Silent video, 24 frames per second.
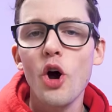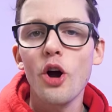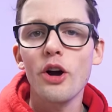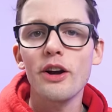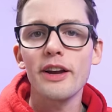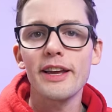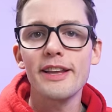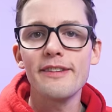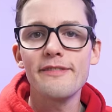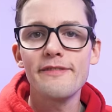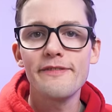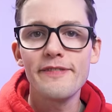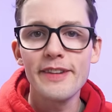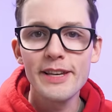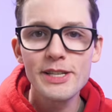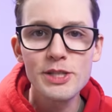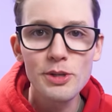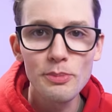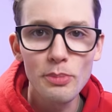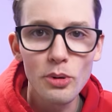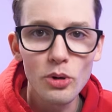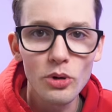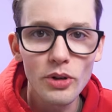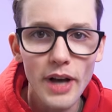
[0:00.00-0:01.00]
are
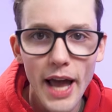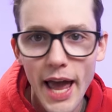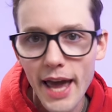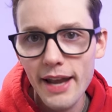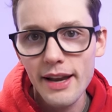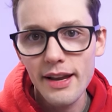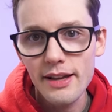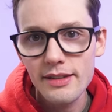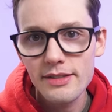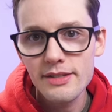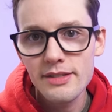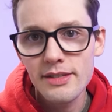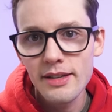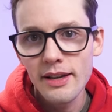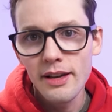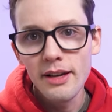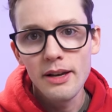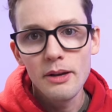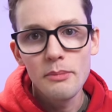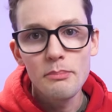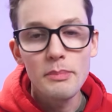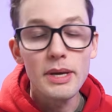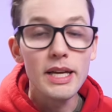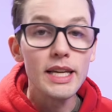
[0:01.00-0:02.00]
invisible edits,
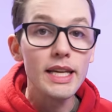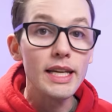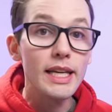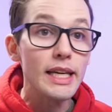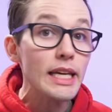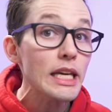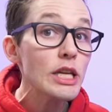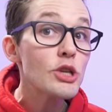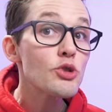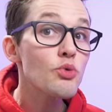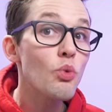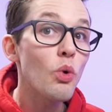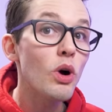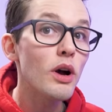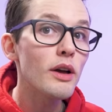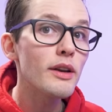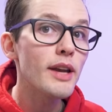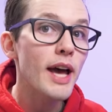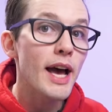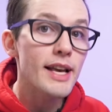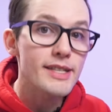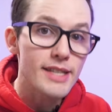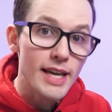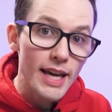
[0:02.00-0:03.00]
meaning each
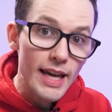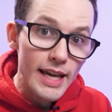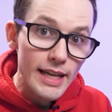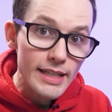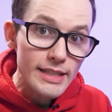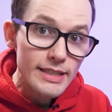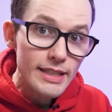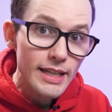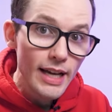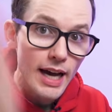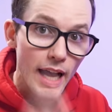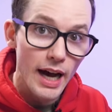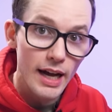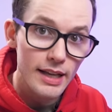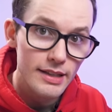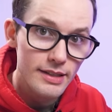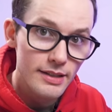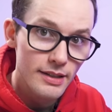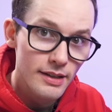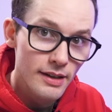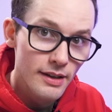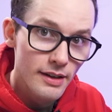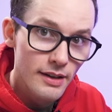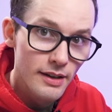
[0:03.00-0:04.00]
one has a hidden
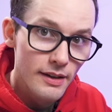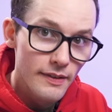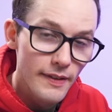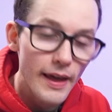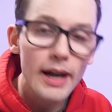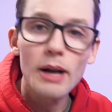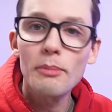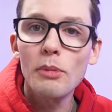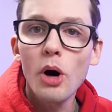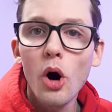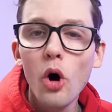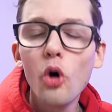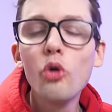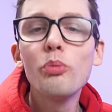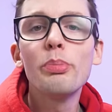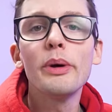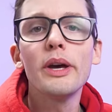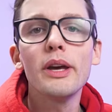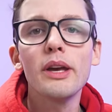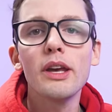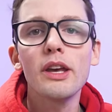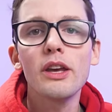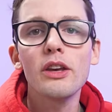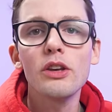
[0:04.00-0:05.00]
cut that I'm
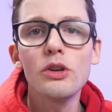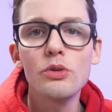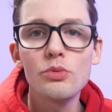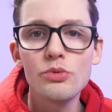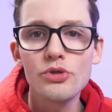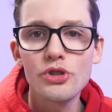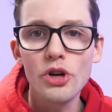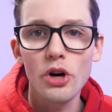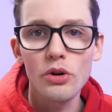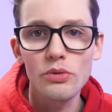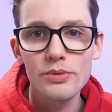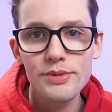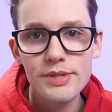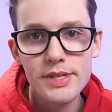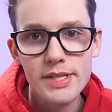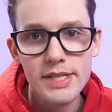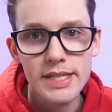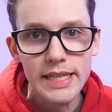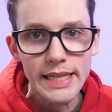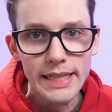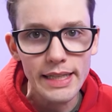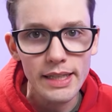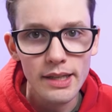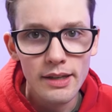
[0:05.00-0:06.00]
hoping you don't
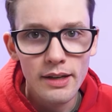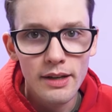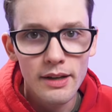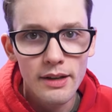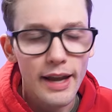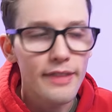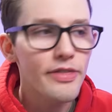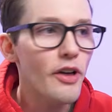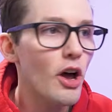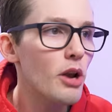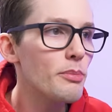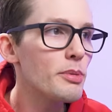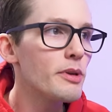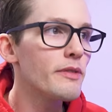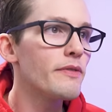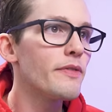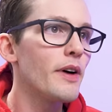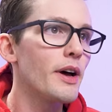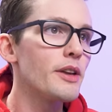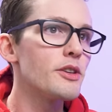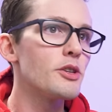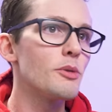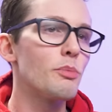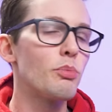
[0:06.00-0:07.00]
see. And I thought it'd be
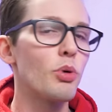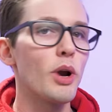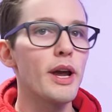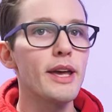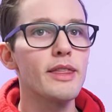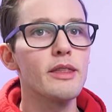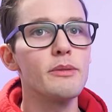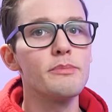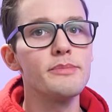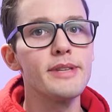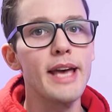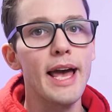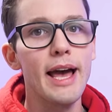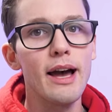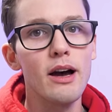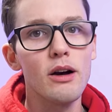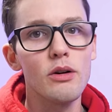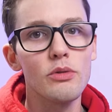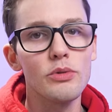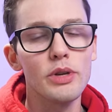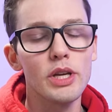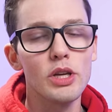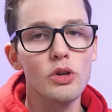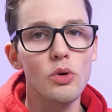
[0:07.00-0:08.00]
fun to break them
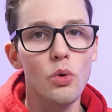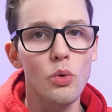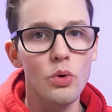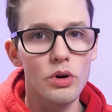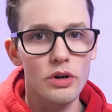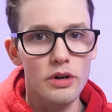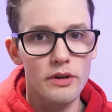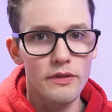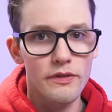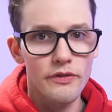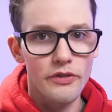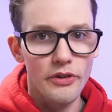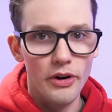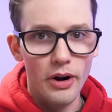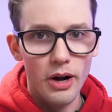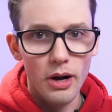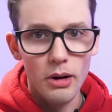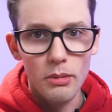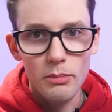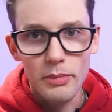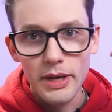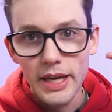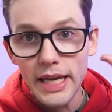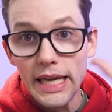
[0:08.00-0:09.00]
down in order
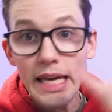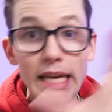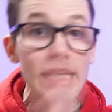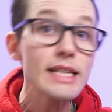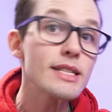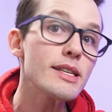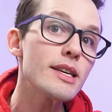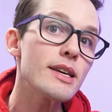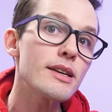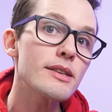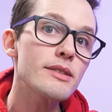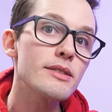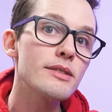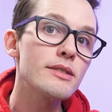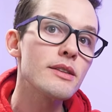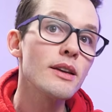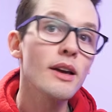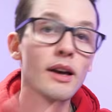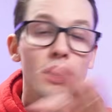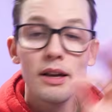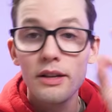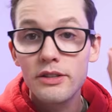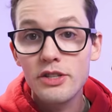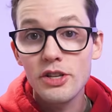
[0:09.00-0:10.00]
from
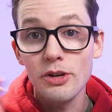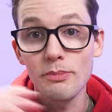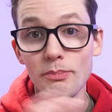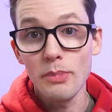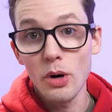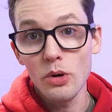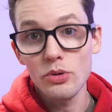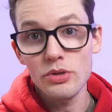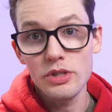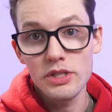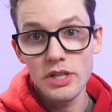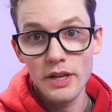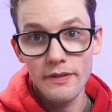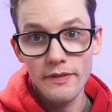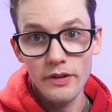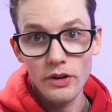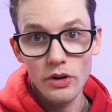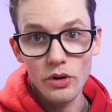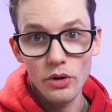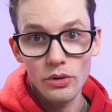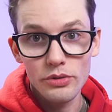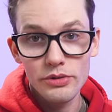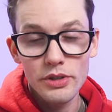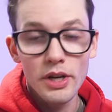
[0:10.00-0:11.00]
easiest to most
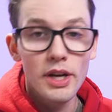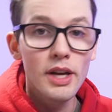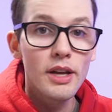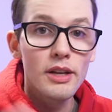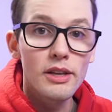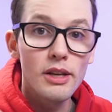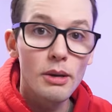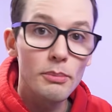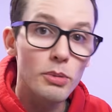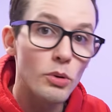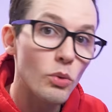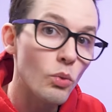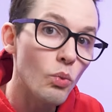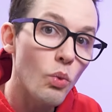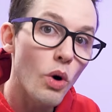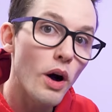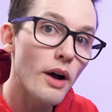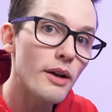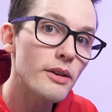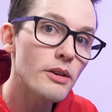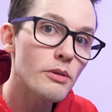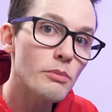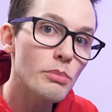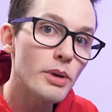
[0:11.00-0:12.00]
difficult. Number
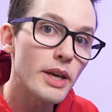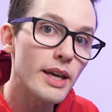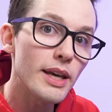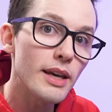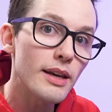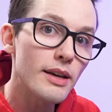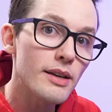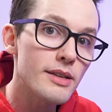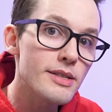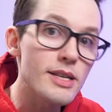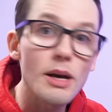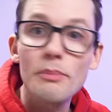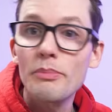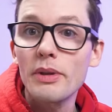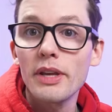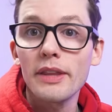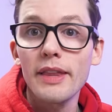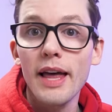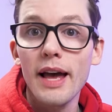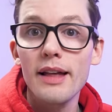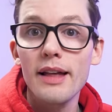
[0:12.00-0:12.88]
1 being something